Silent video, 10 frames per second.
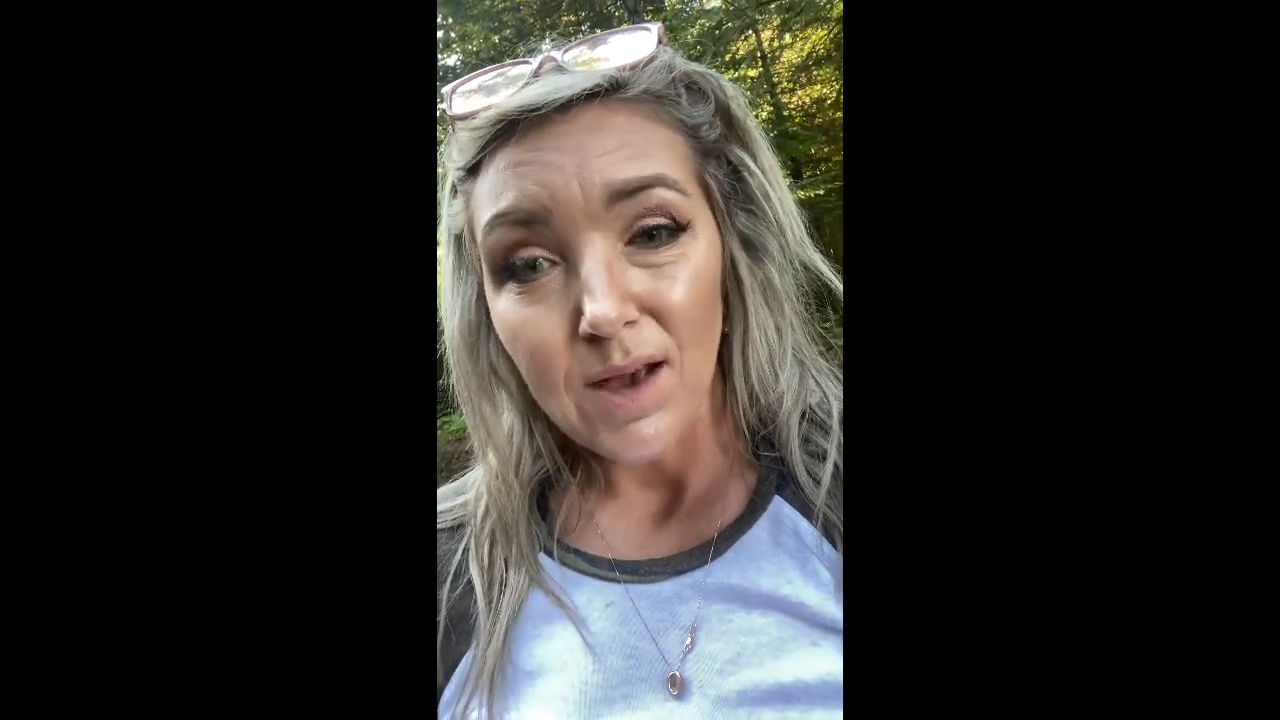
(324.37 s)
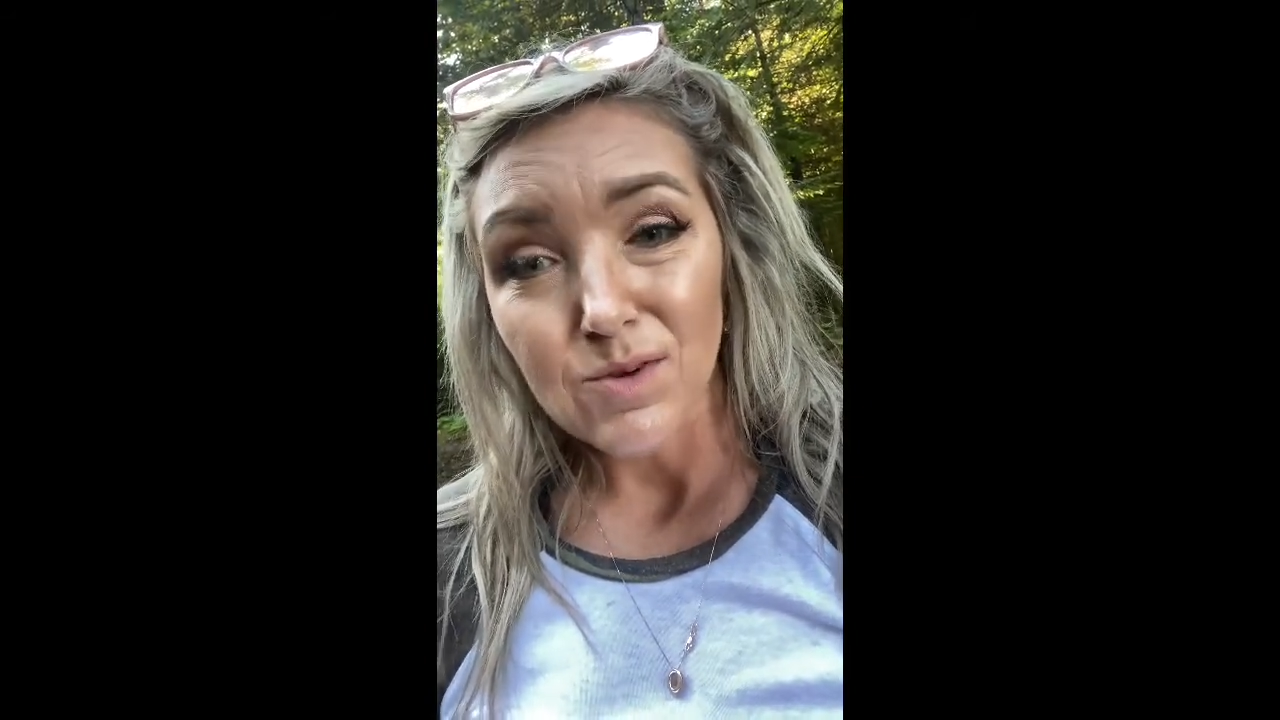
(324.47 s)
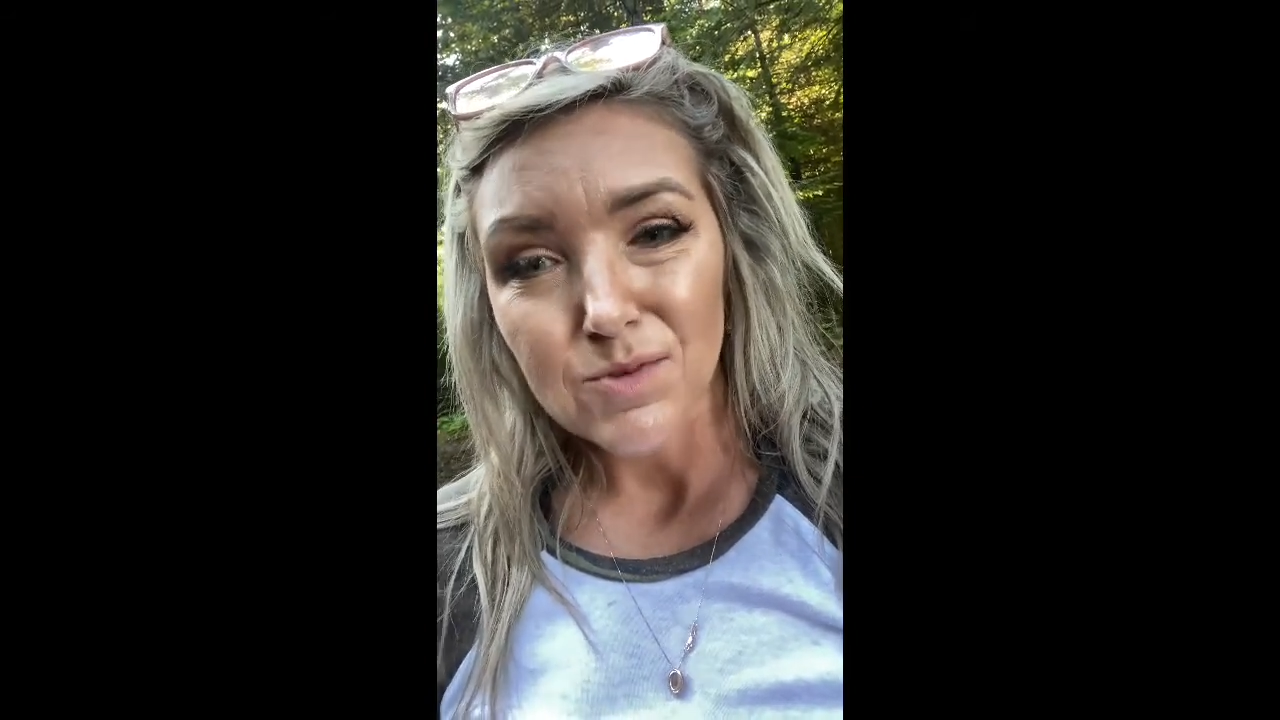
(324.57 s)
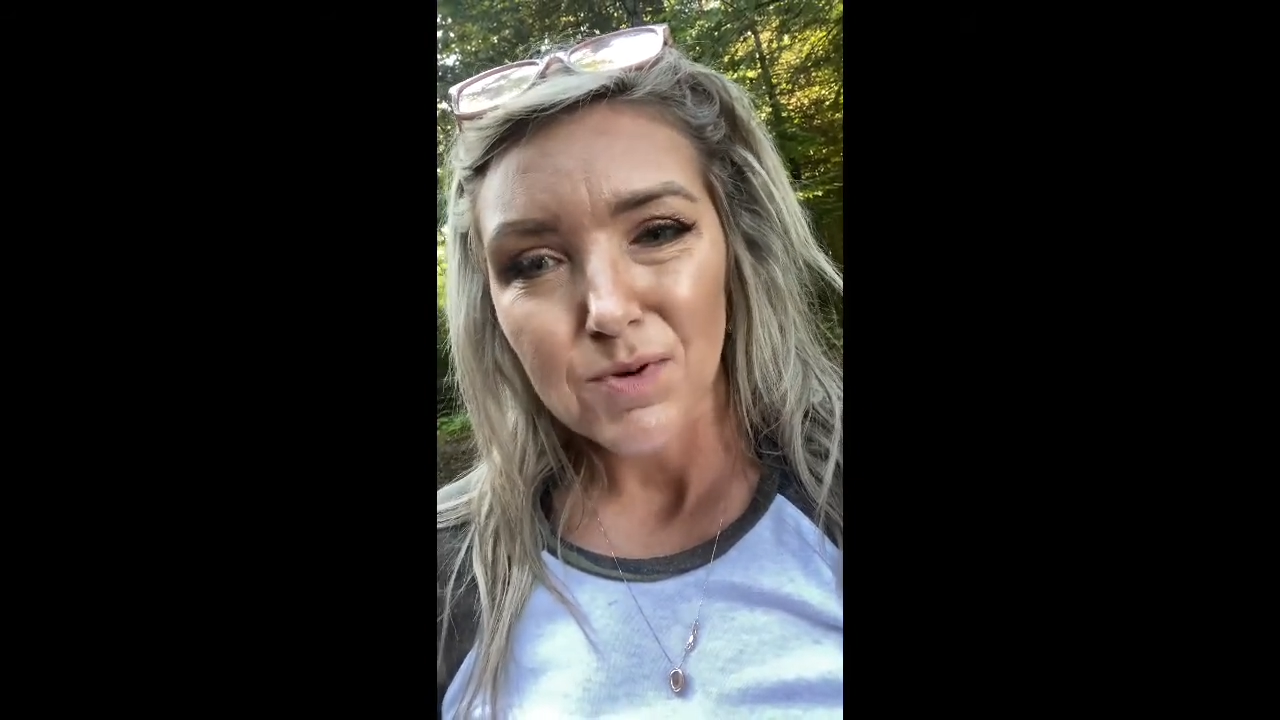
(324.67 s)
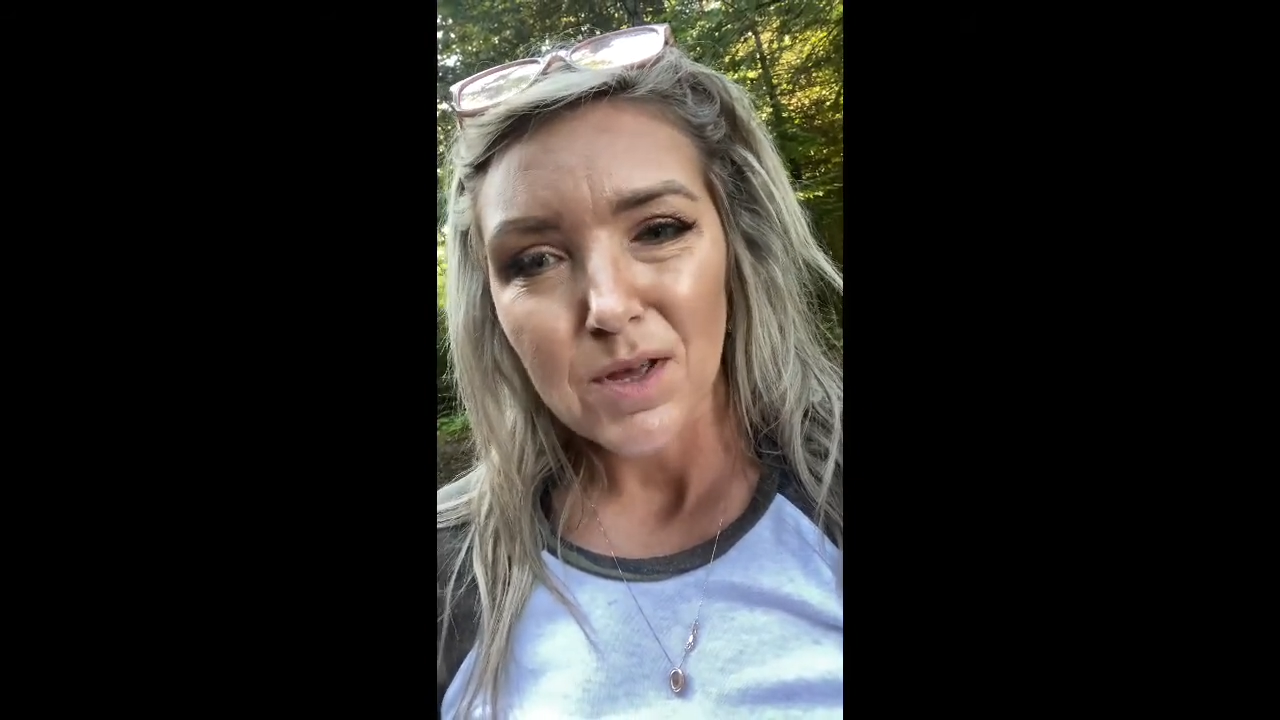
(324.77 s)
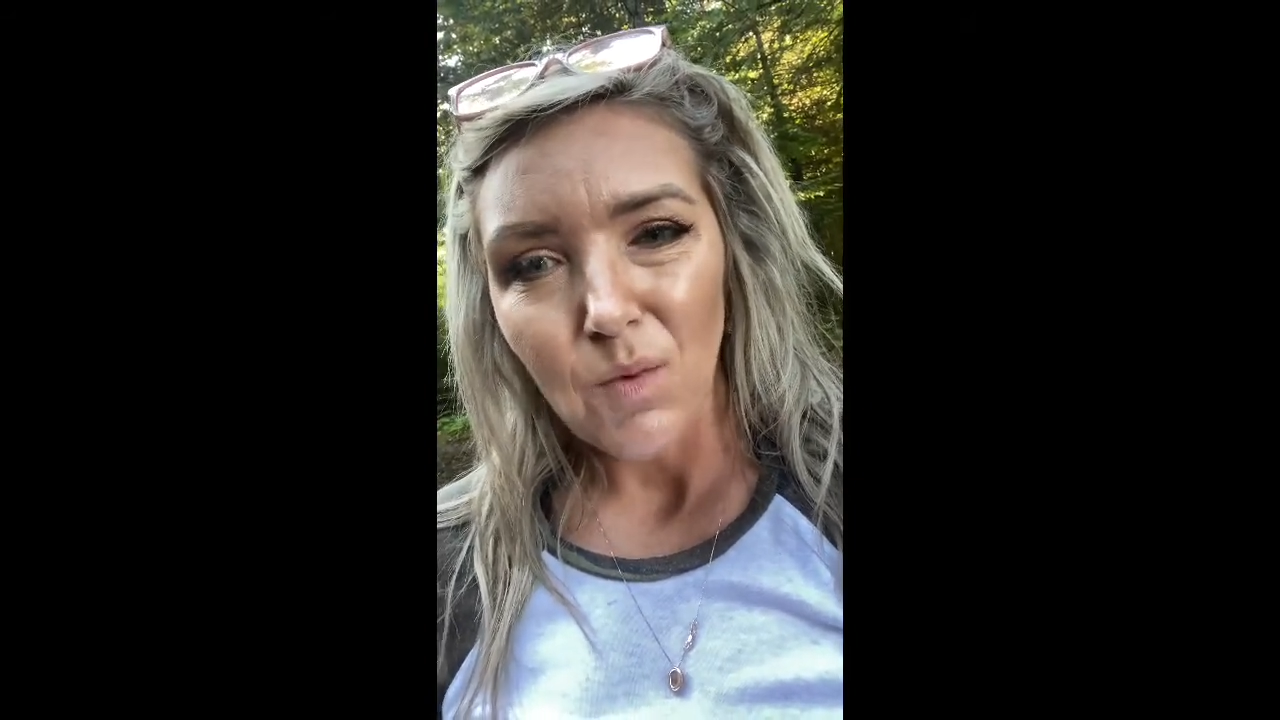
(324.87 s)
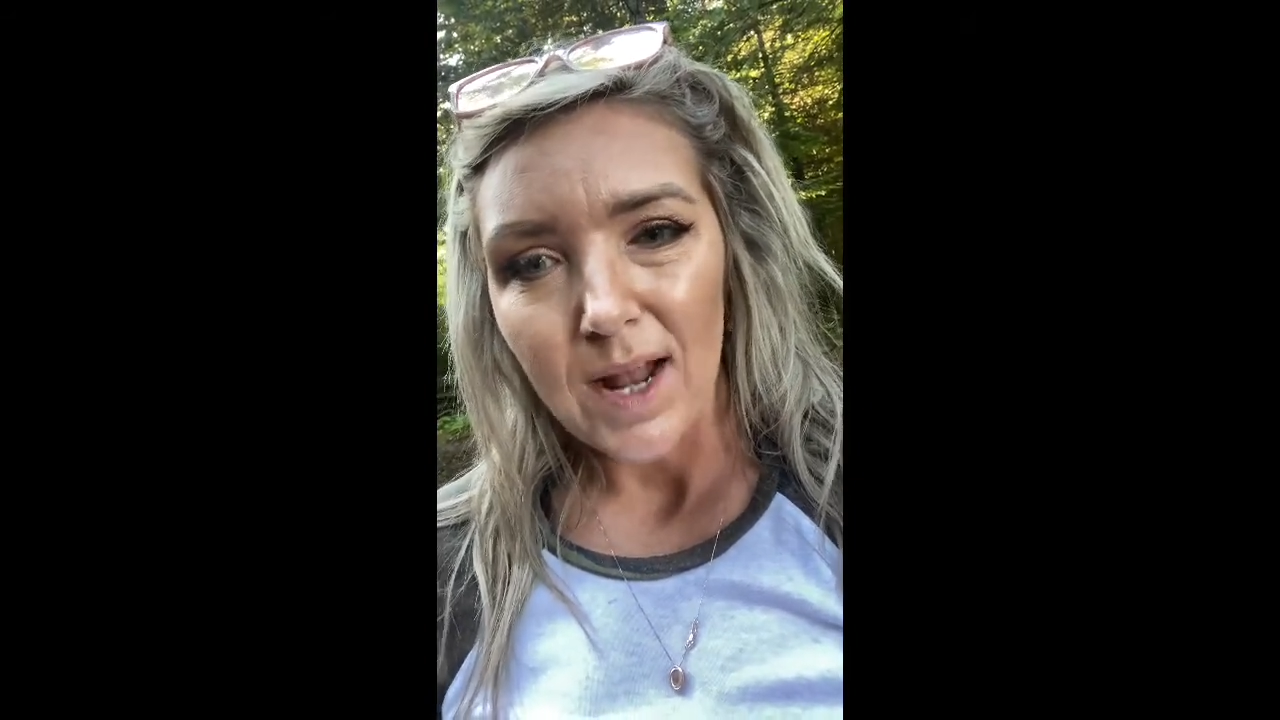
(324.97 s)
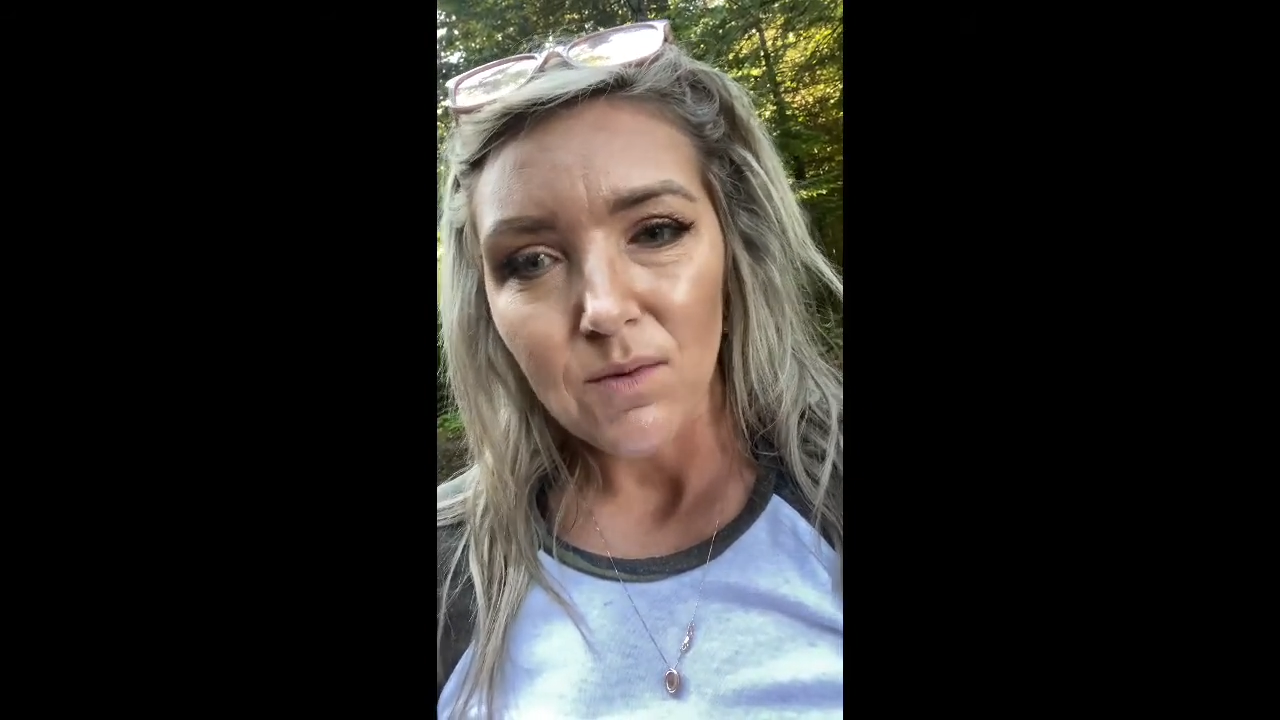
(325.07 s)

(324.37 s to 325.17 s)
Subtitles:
It was pretty wet